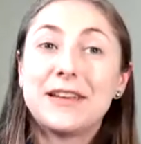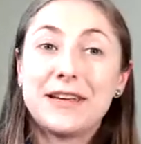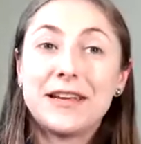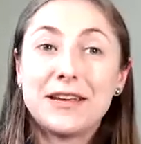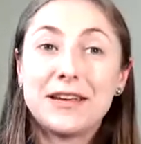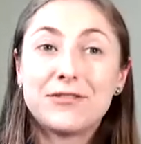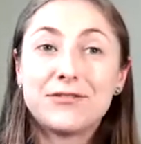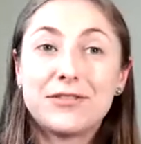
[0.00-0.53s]

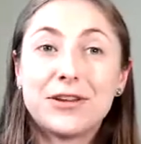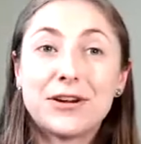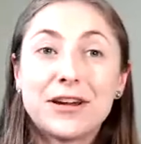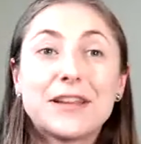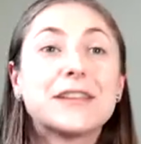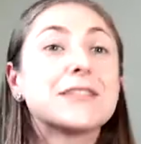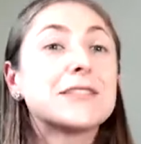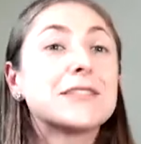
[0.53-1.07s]
if there
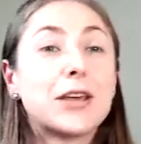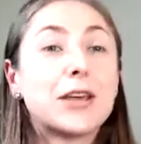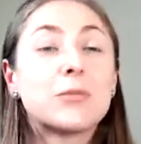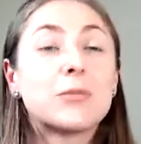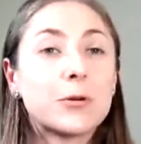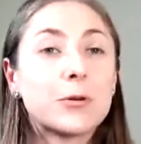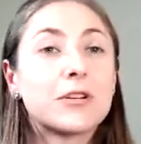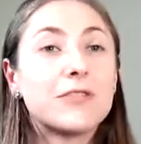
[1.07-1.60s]
is some
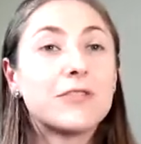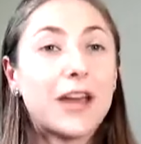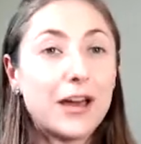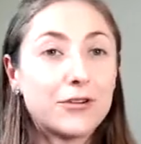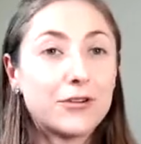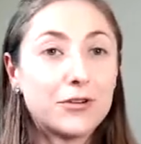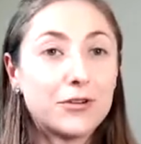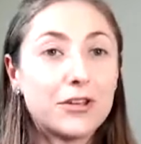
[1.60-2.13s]
sort of
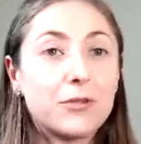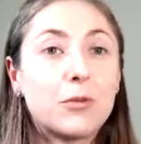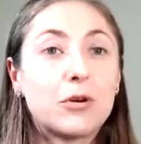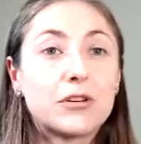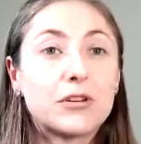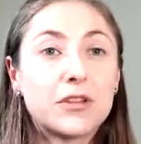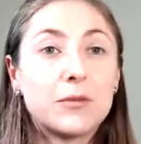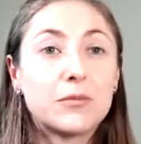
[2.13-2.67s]
algorithm or
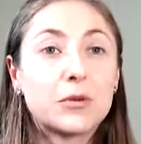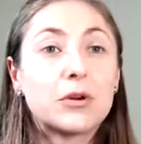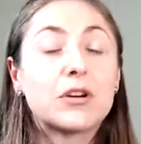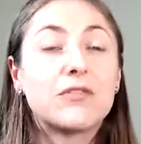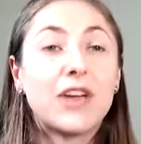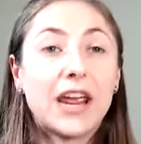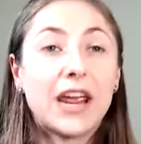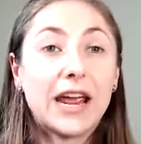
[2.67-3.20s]
some sort
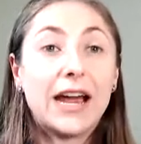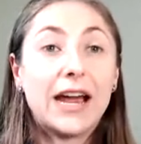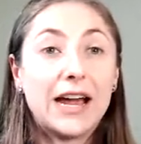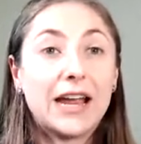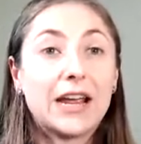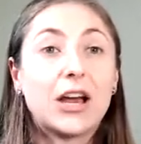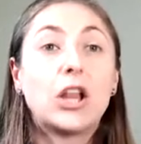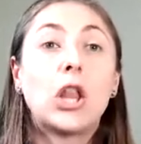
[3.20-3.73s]
of
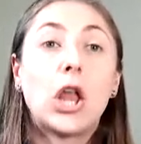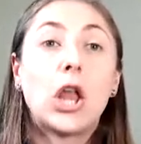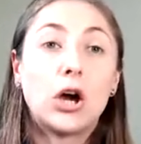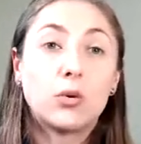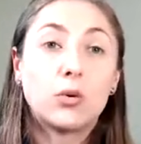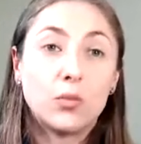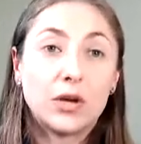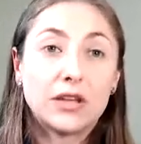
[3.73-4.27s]
AI
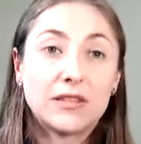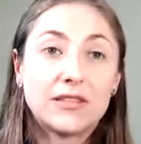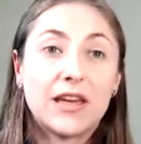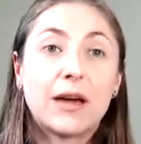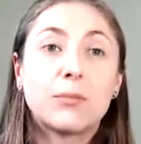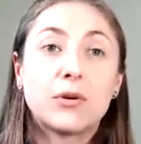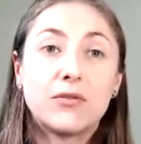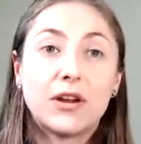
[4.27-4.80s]
along with
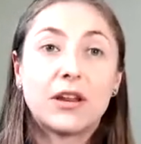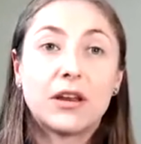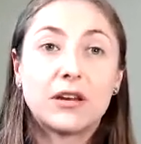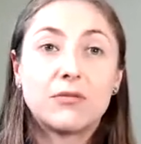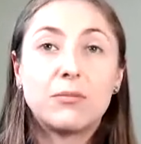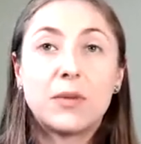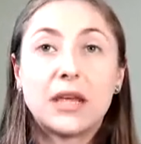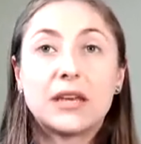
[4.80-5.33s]
that
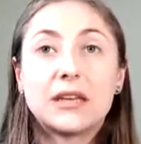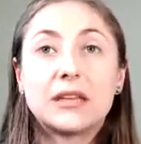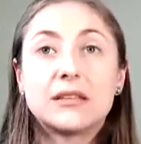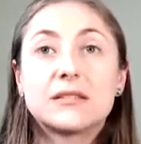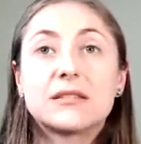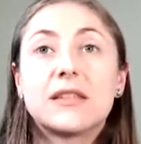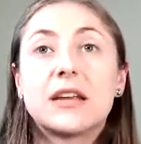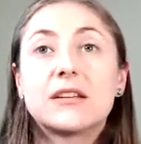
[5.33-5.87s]
preventative
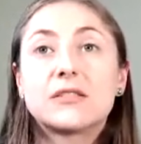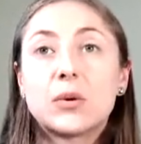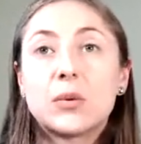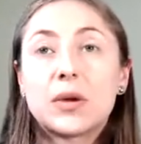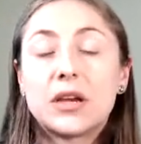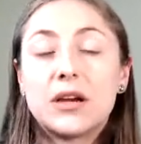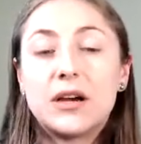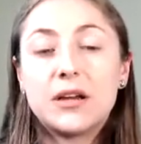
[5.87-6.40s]
maintenance that is
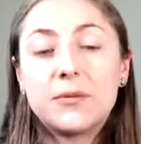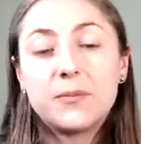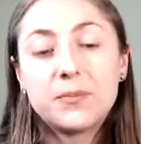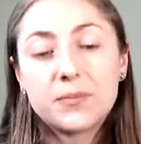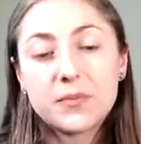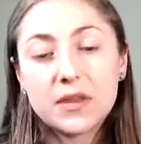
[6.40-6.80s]
going on.